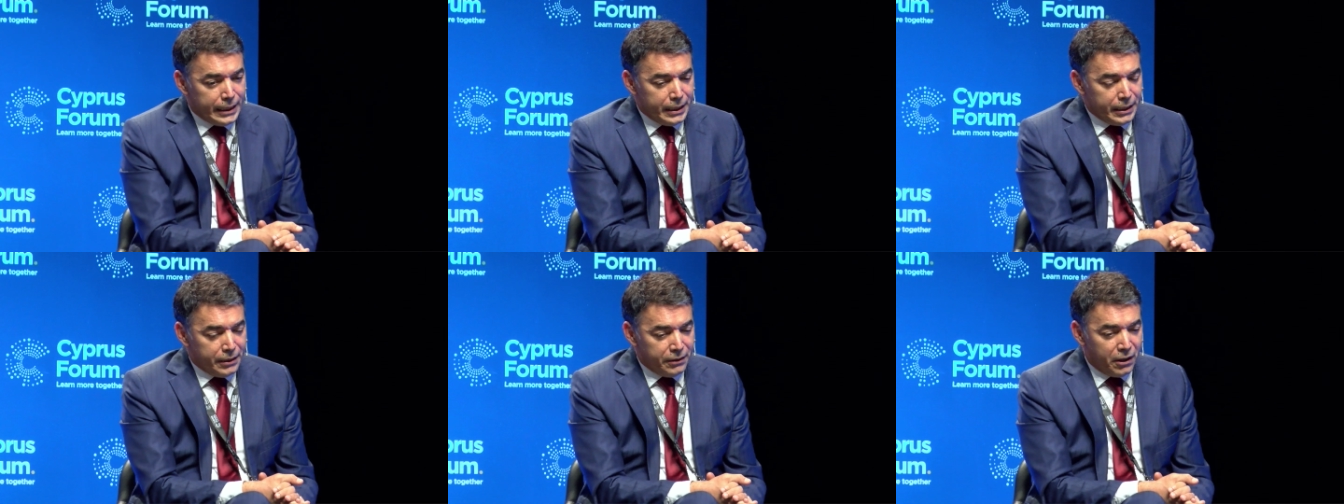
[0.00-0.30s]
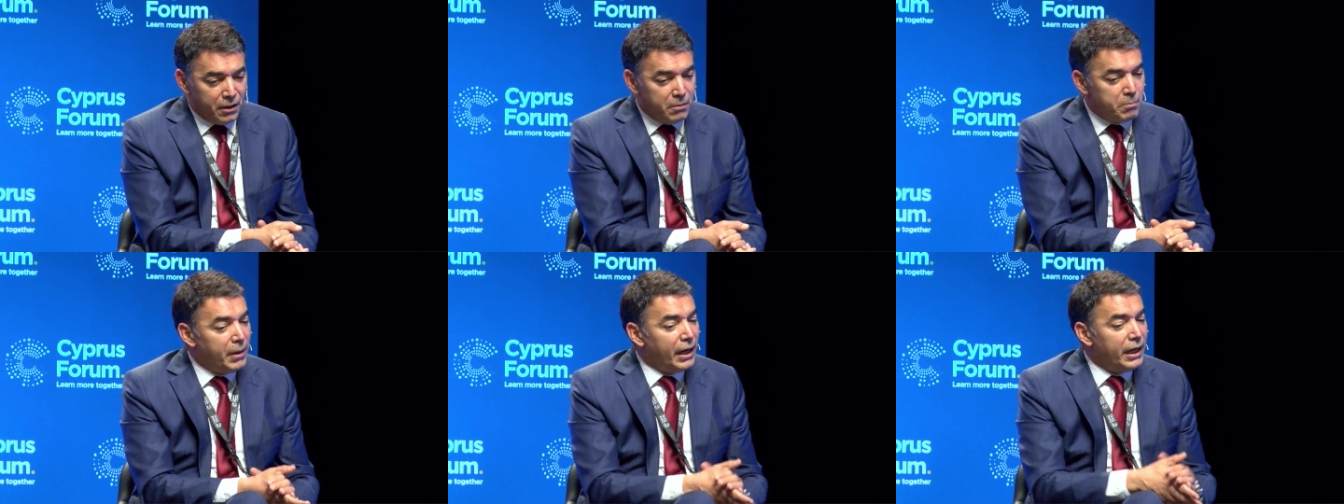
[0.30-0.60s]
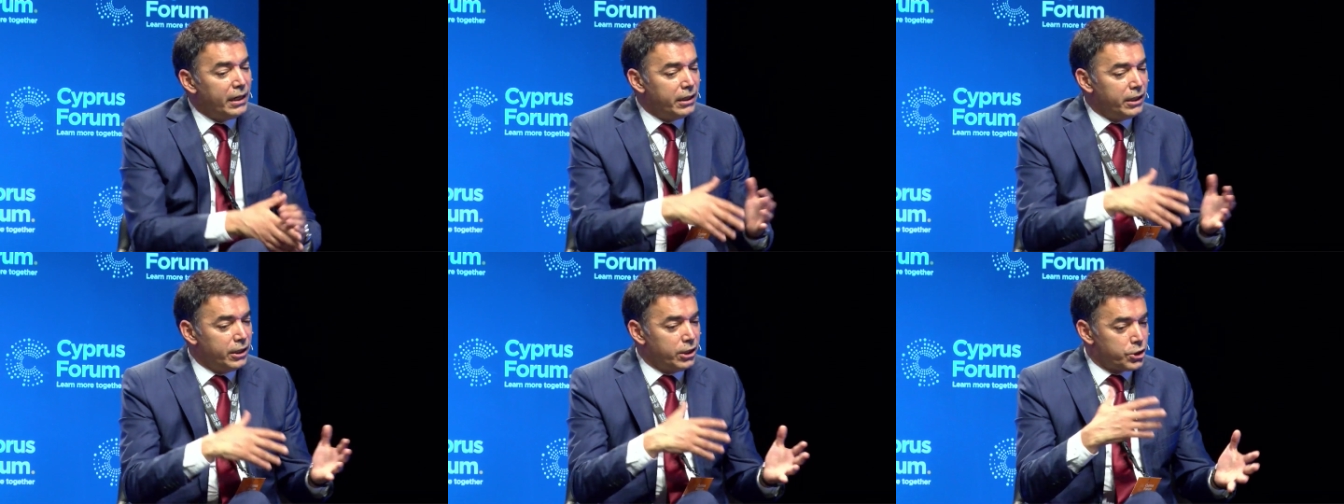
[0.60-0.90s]
There are
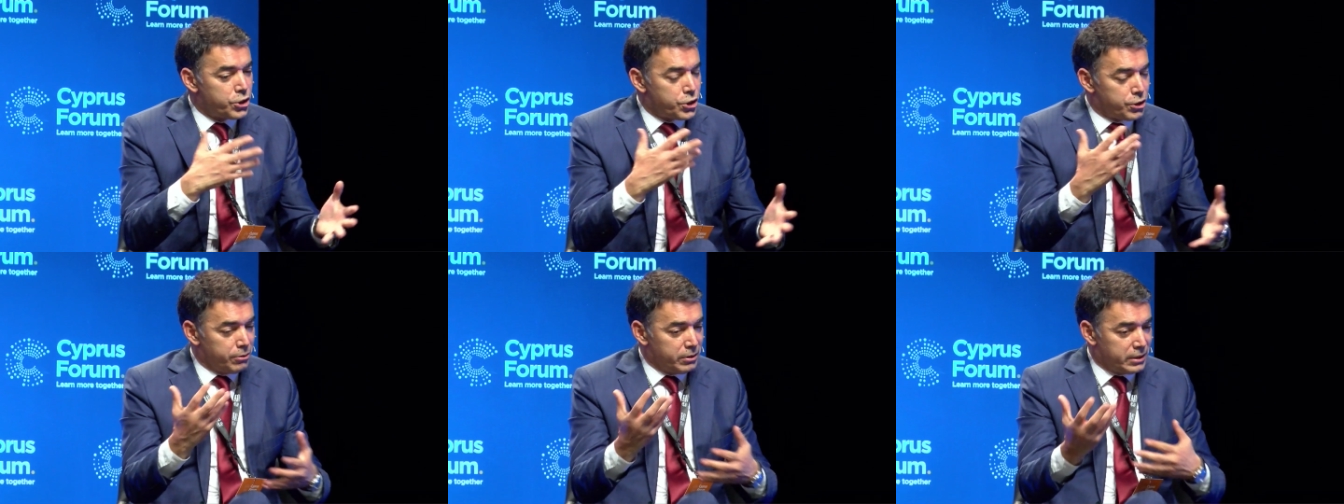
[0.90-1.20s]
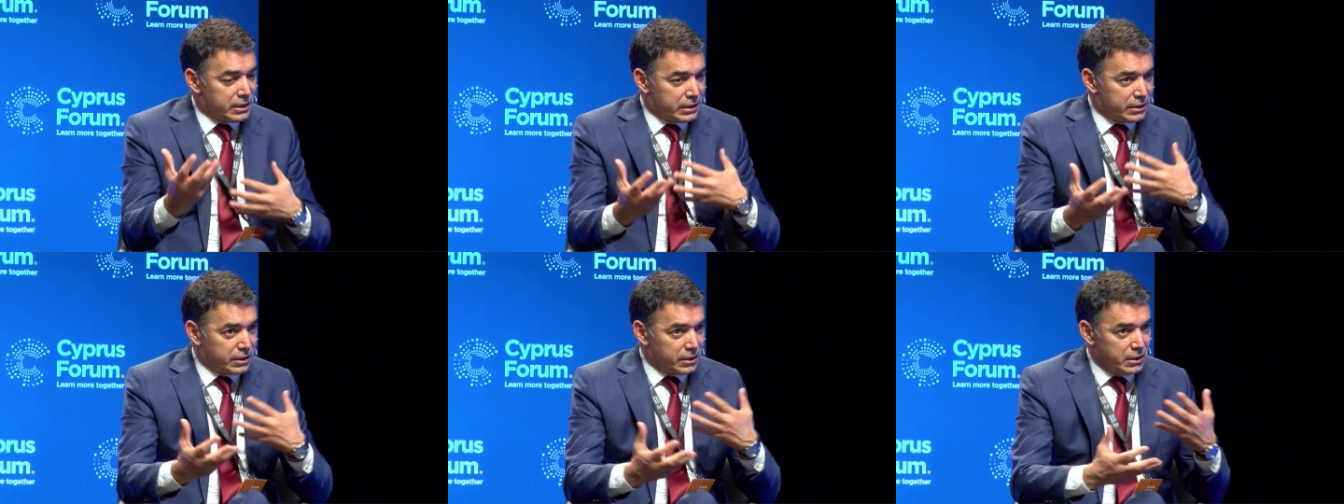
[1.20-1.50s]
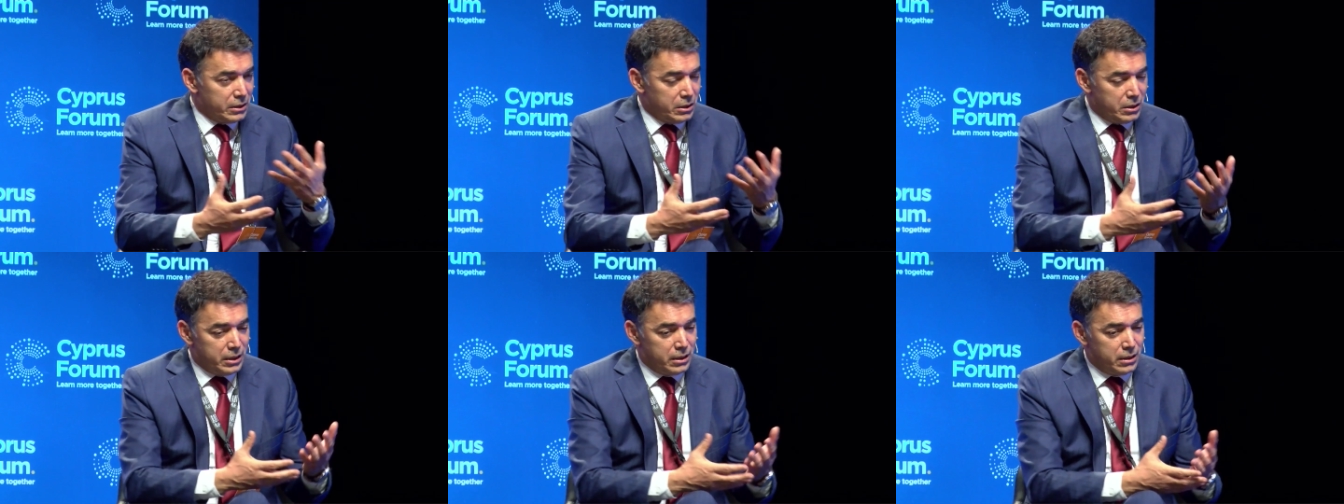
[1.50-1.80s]
many issues
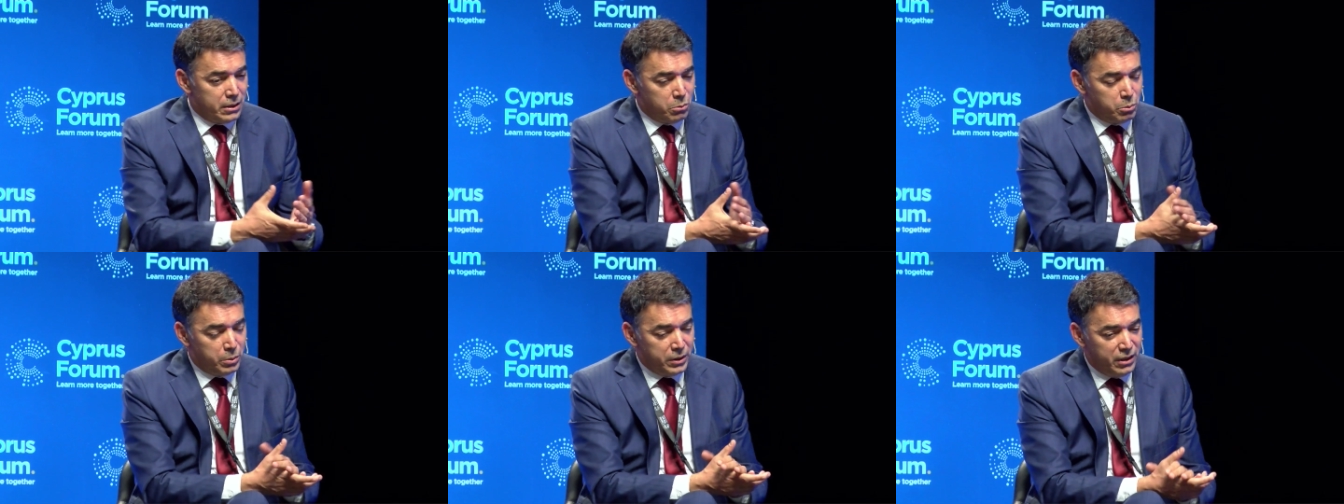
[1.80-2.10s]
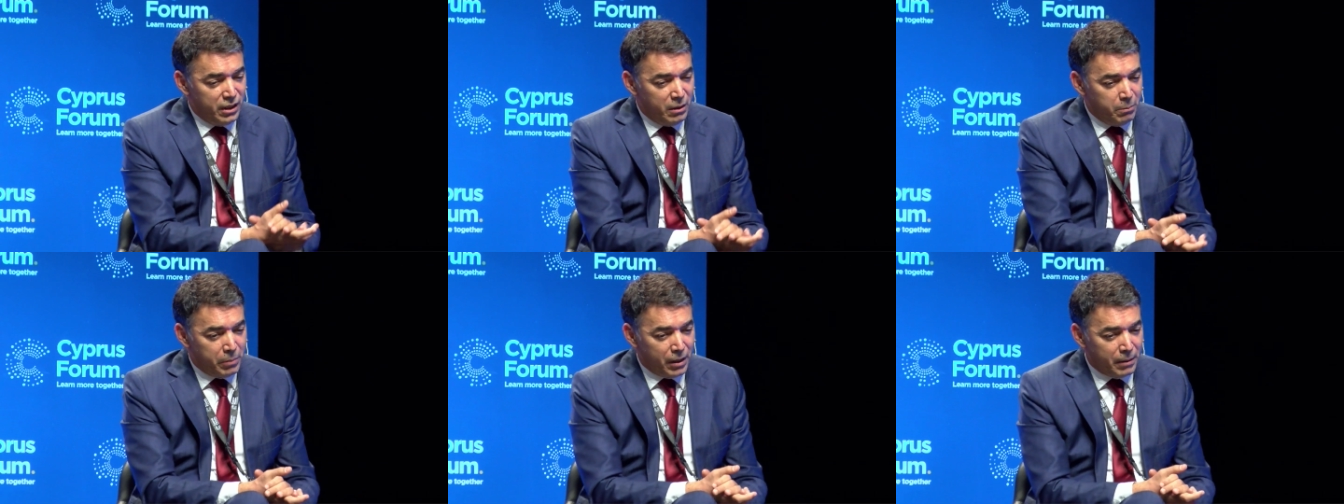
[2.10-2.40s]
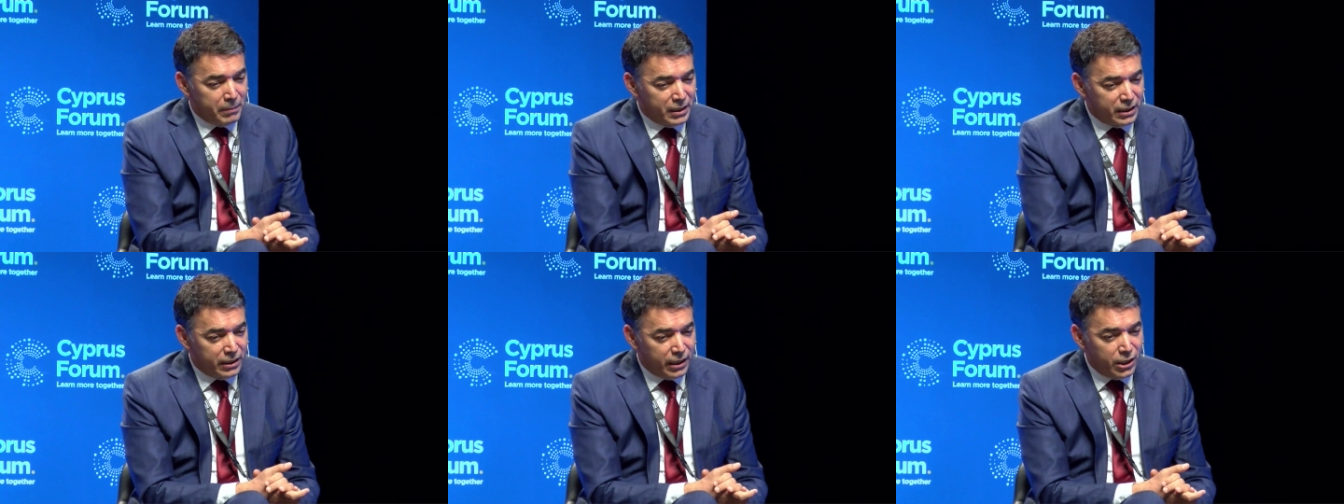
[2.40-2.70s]
with the
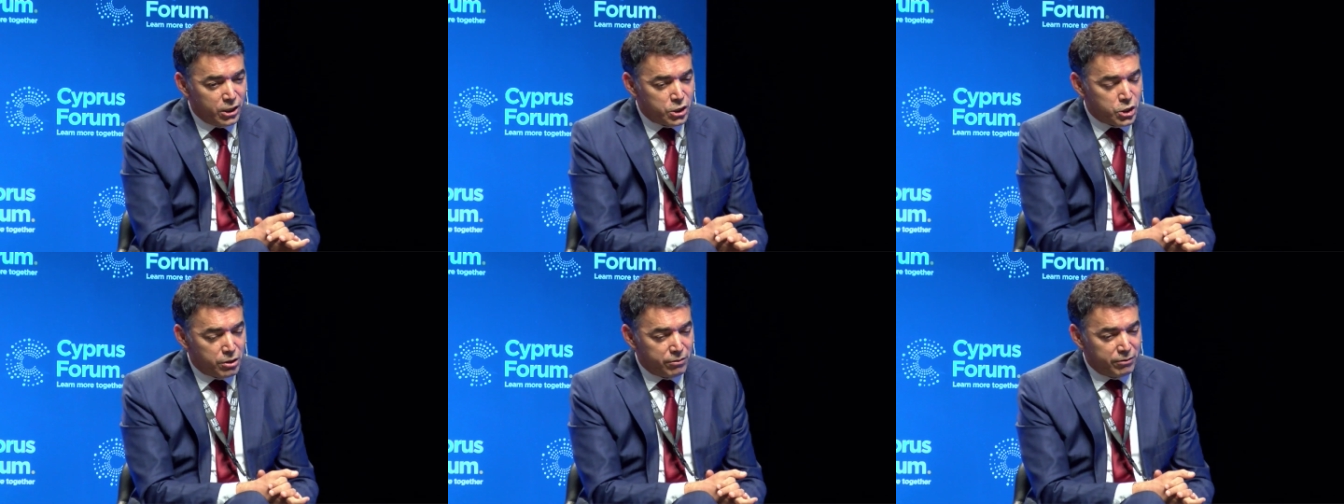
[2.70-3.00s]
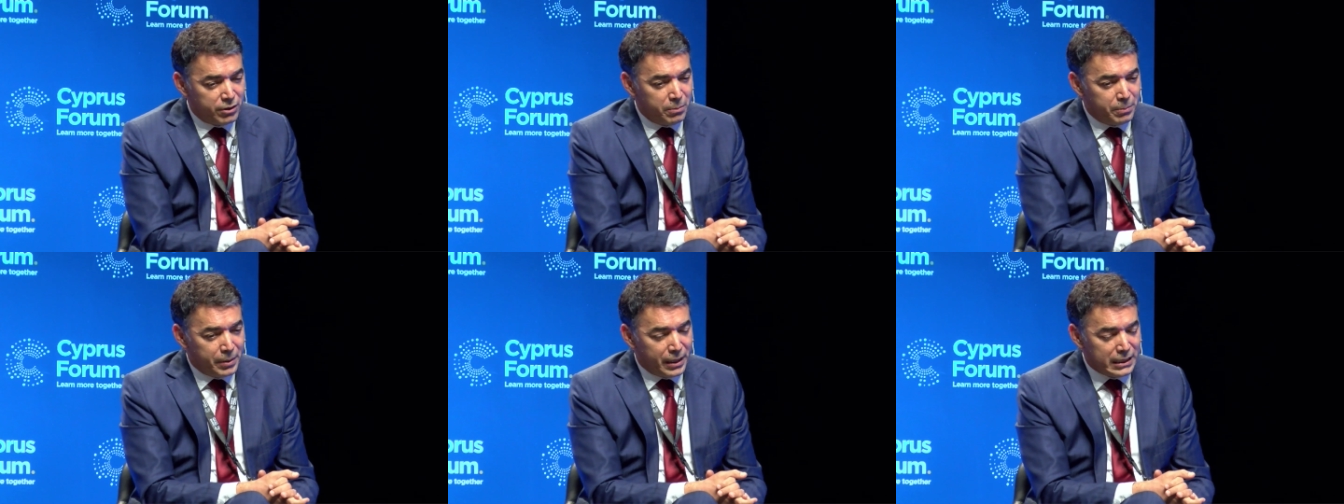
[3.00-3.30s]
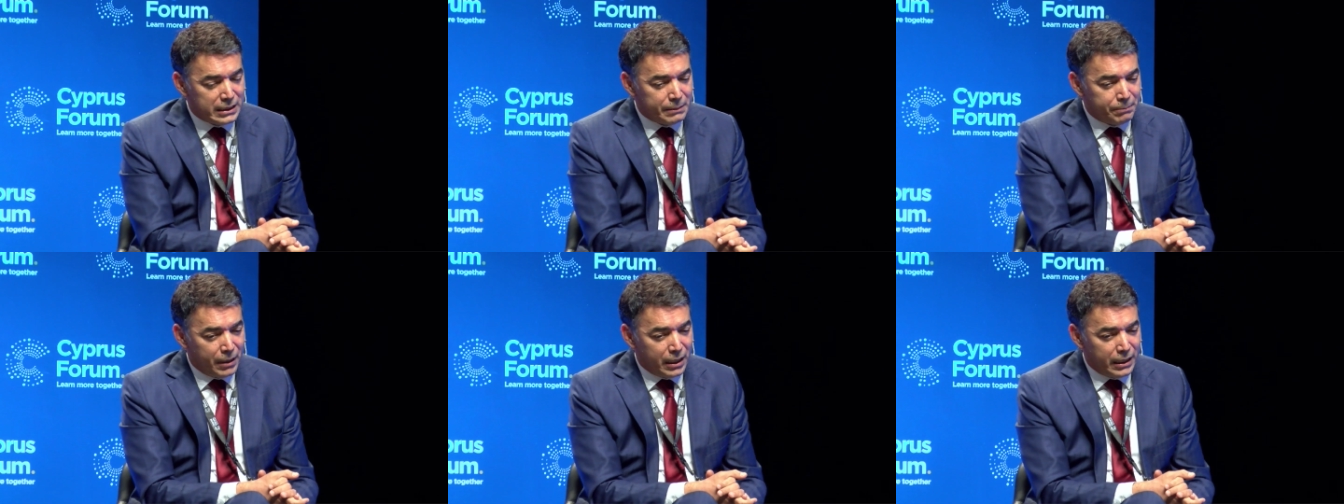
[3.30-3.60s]
implementation of the
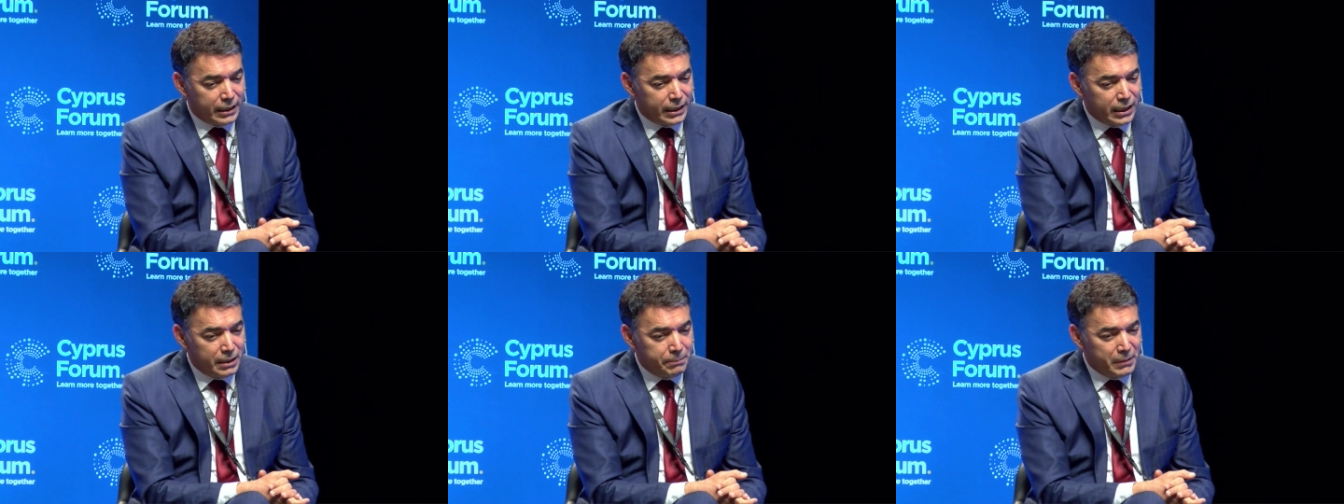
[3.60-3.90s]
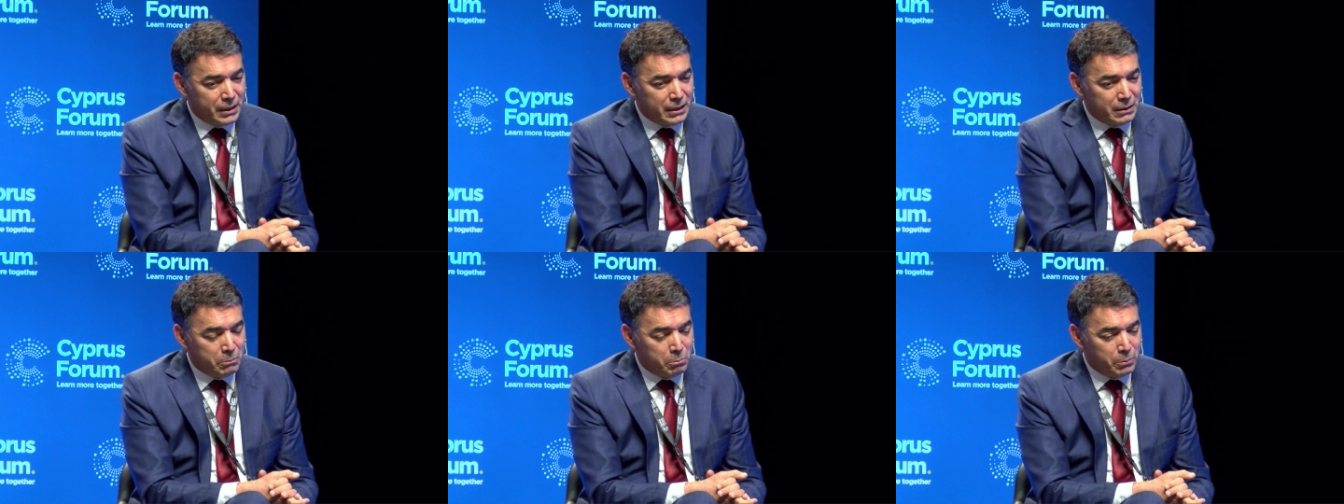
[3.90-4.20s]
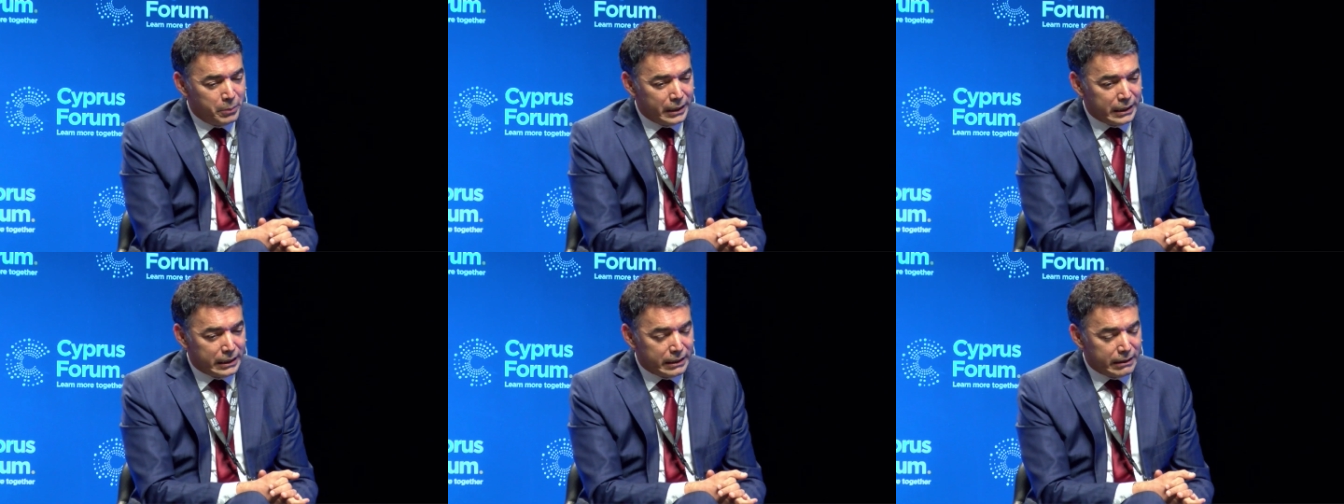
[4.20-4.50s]
Prespa agreement, but